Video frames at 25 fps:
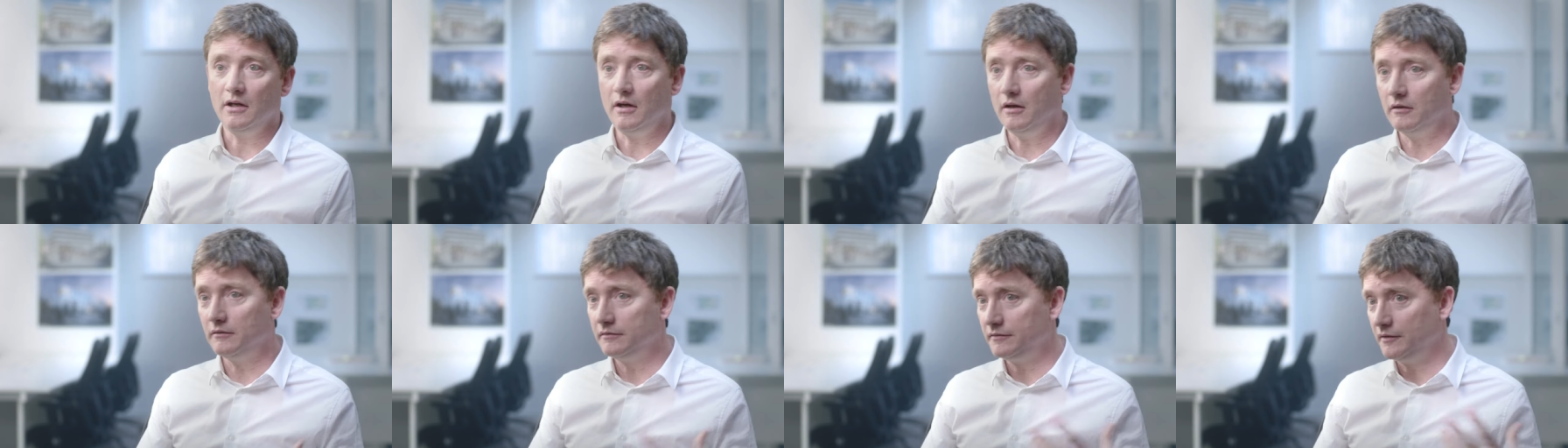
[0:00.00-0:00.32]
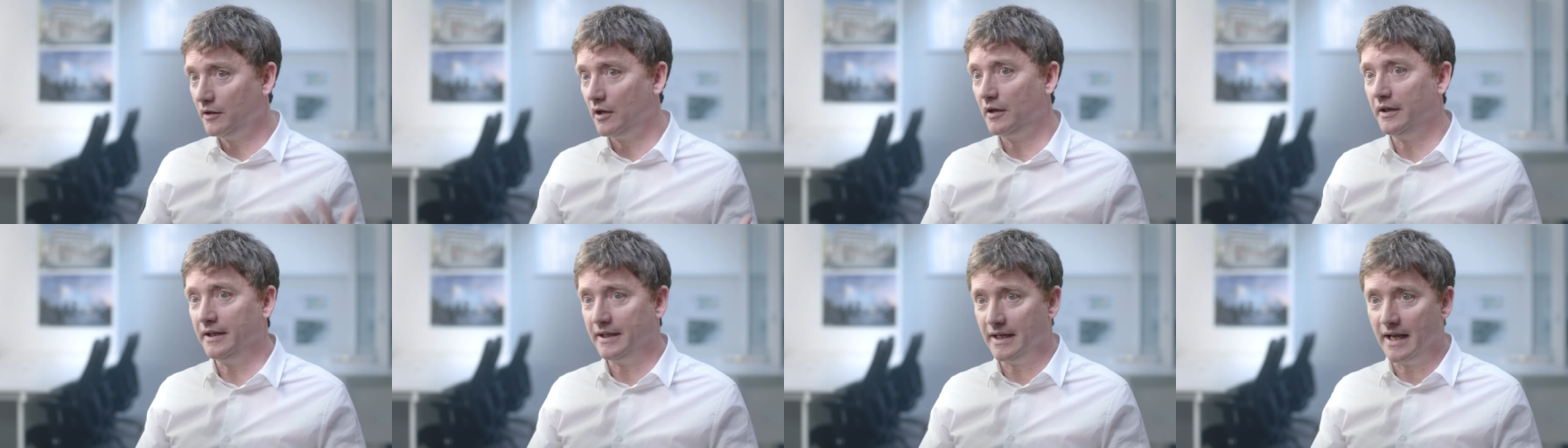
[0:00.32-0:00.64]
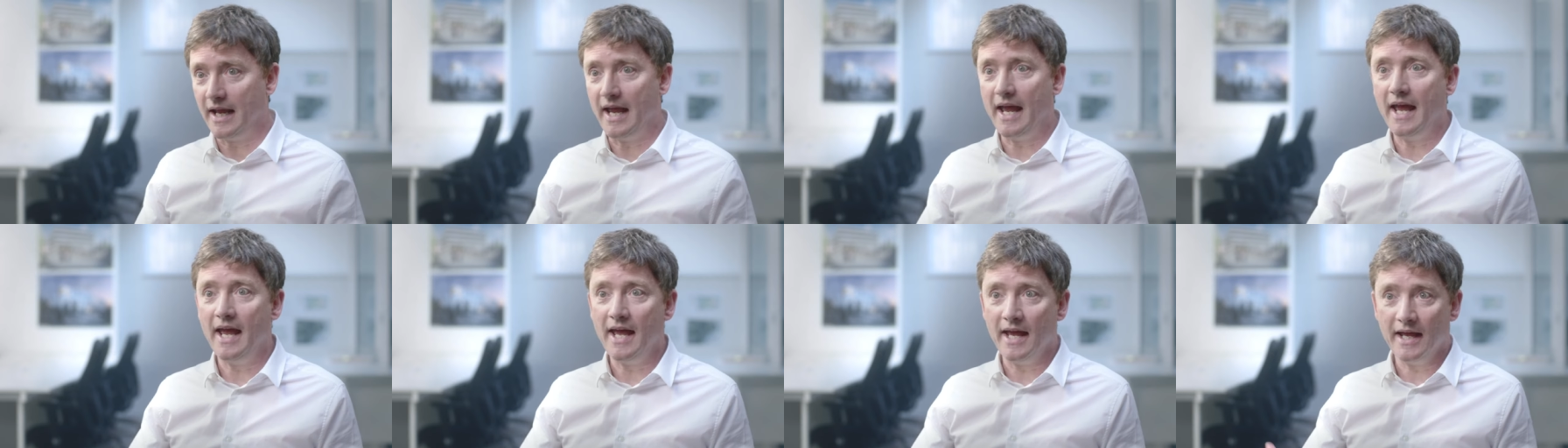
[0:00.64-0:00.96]
of light,
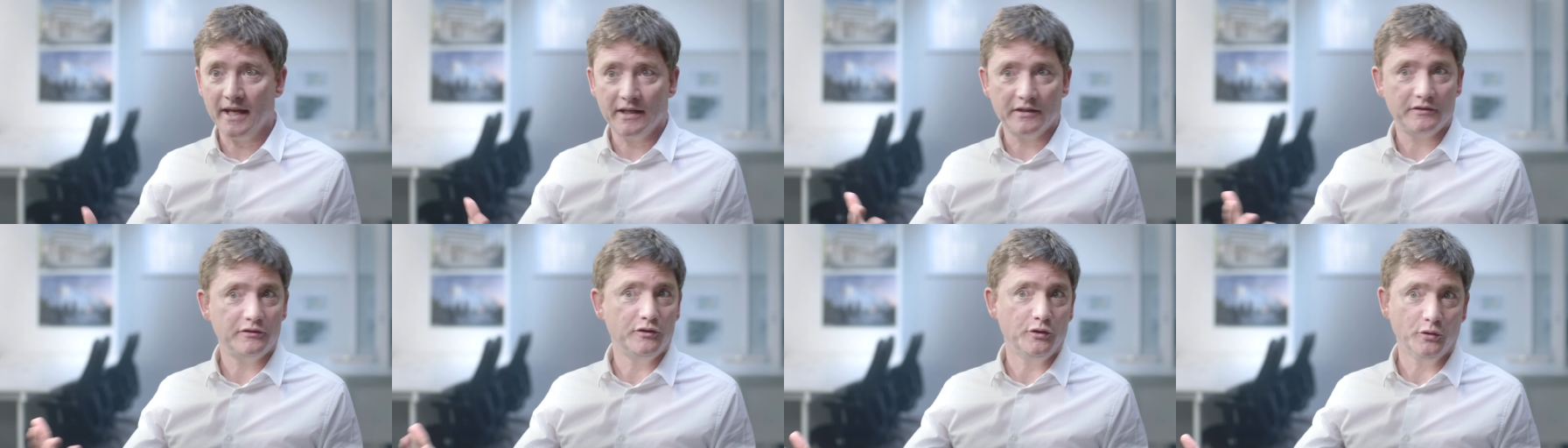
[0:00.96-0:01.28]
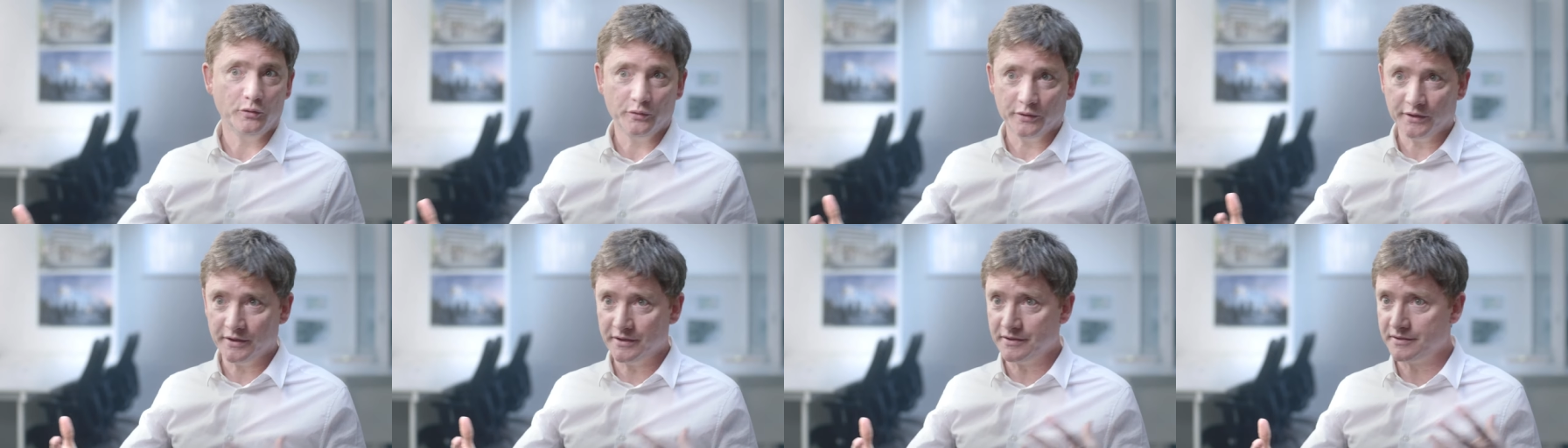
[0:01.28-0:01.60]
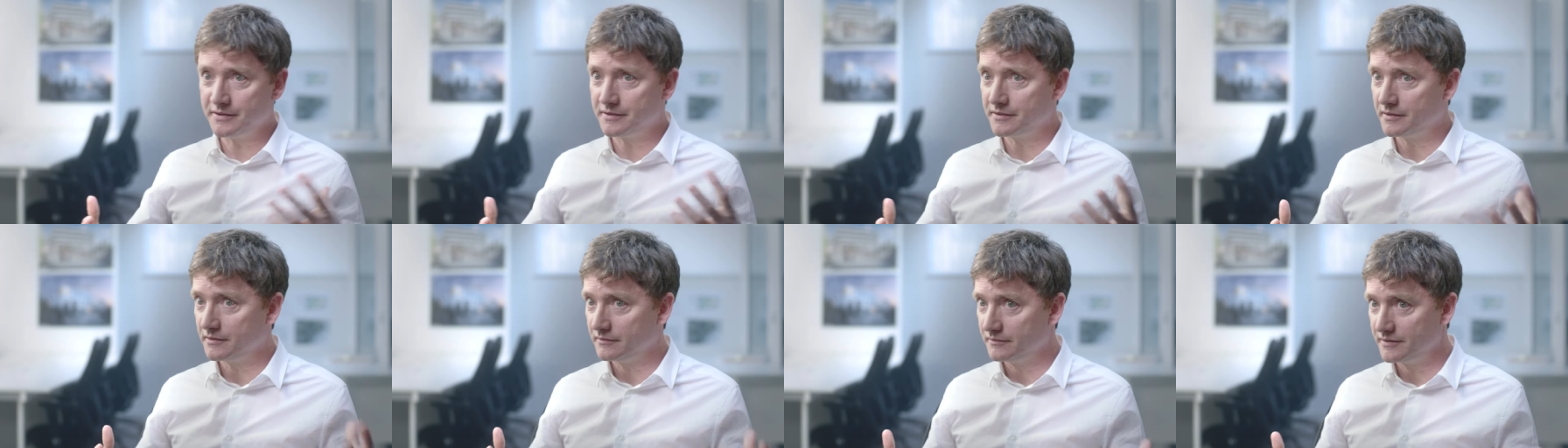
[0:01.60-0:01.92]
air,
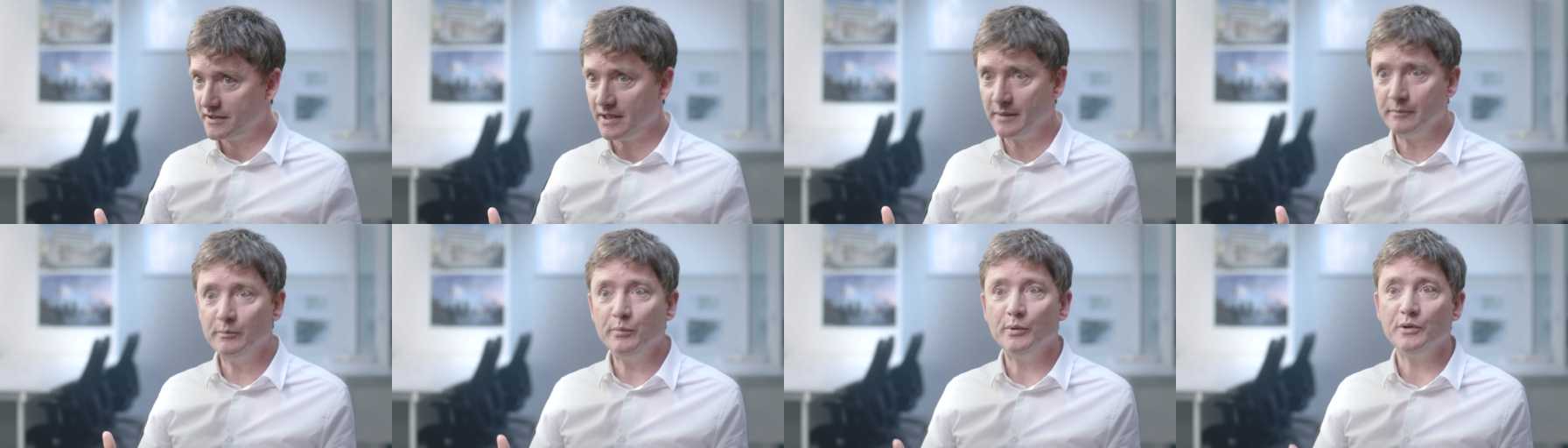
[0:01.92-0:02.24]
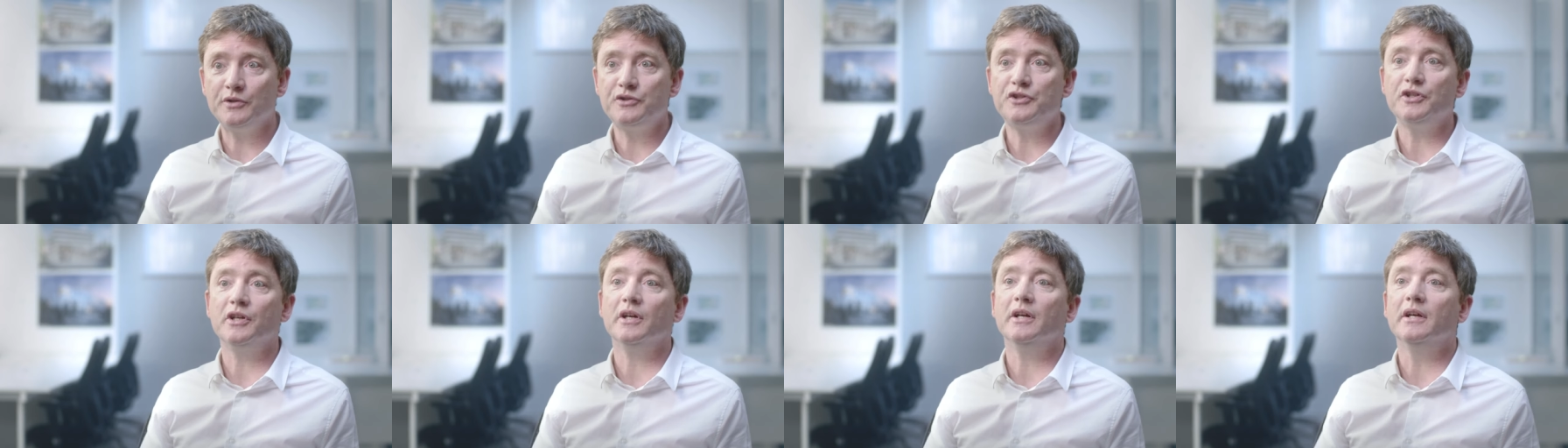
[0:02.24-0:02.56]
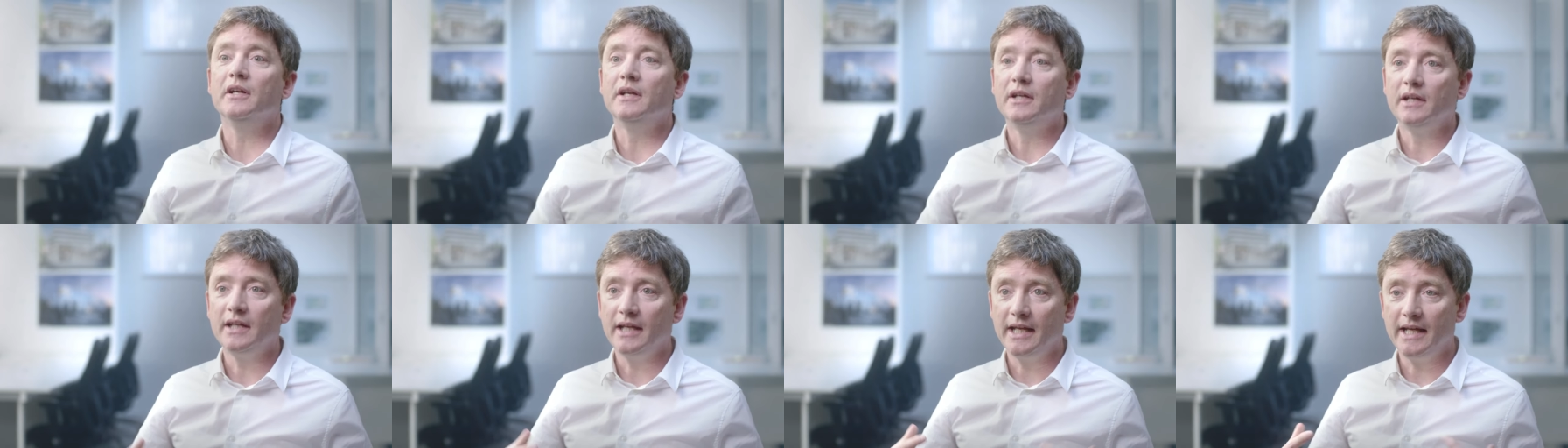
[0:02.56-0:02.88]
noise,
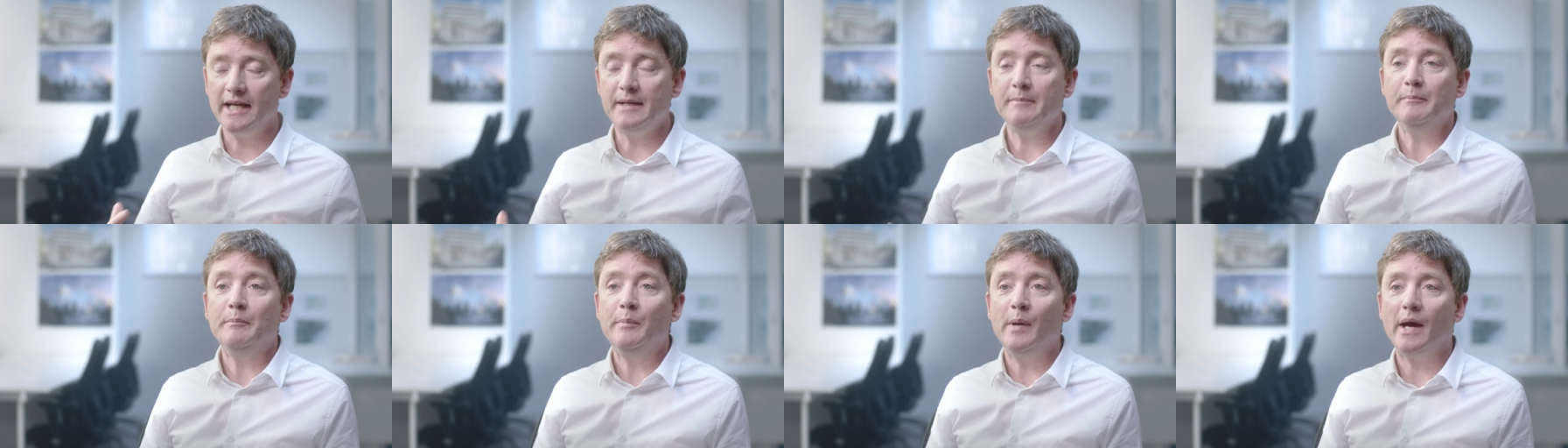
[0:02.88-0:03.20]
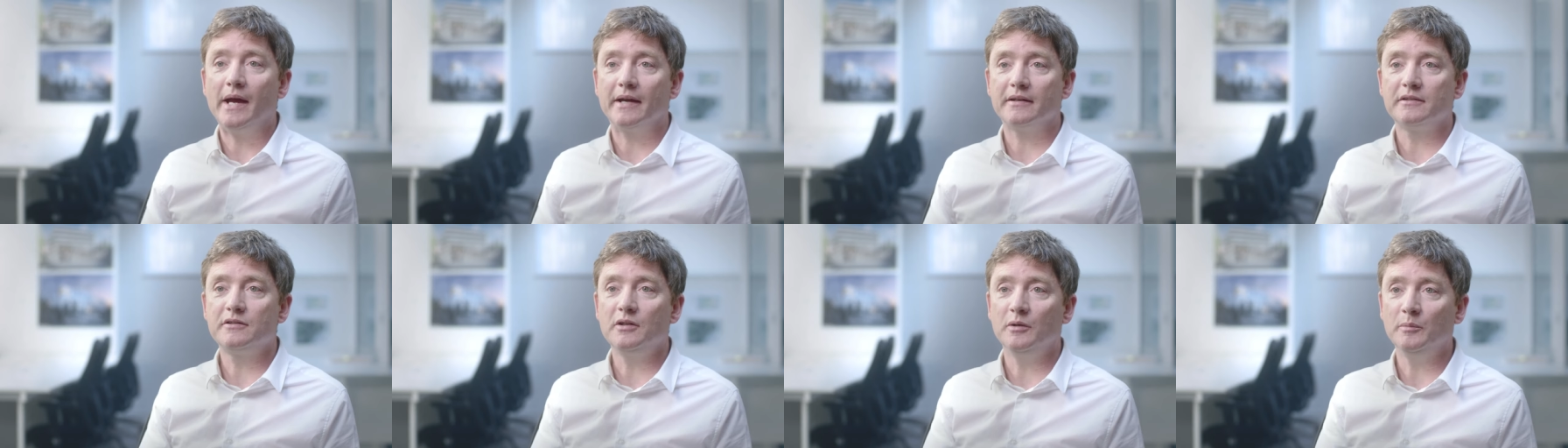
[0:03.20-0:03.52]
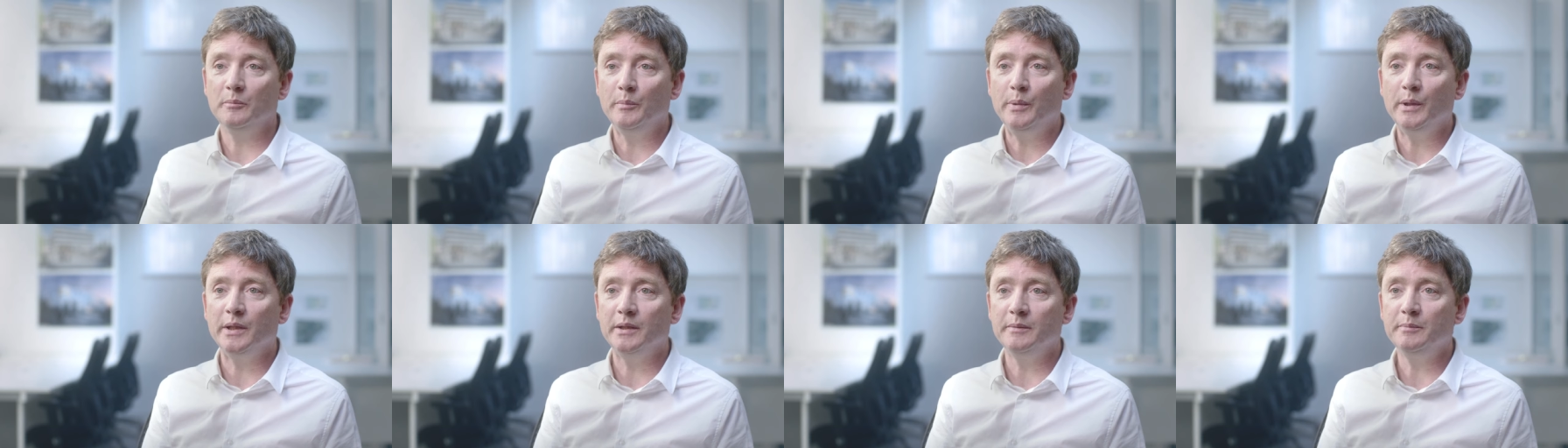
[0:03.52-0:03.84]
temperature impact
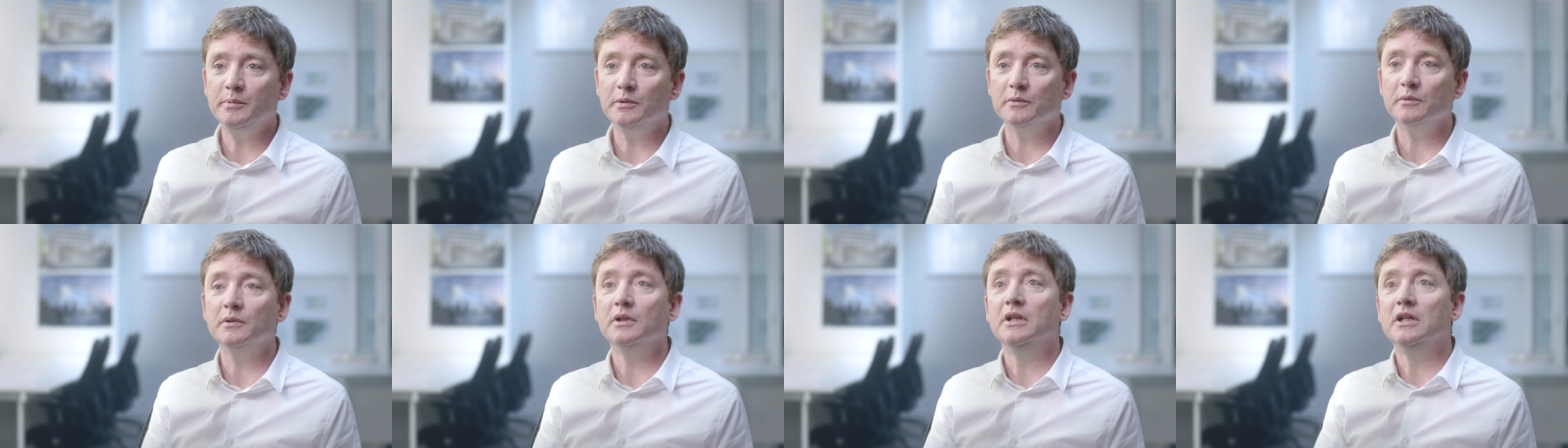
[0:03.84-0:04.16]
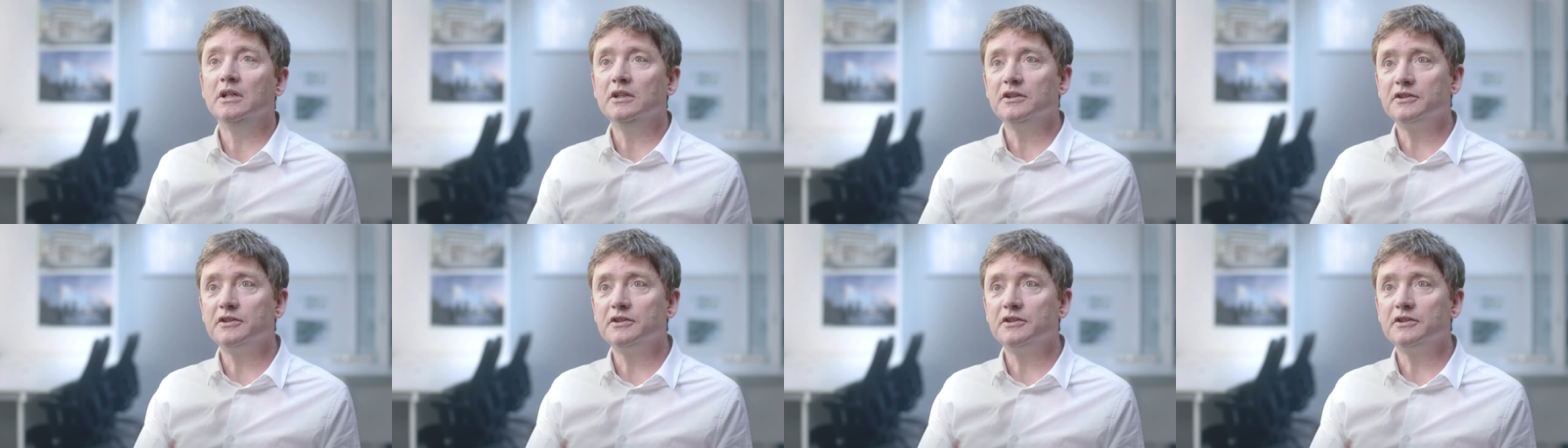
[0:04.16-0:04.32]
on people.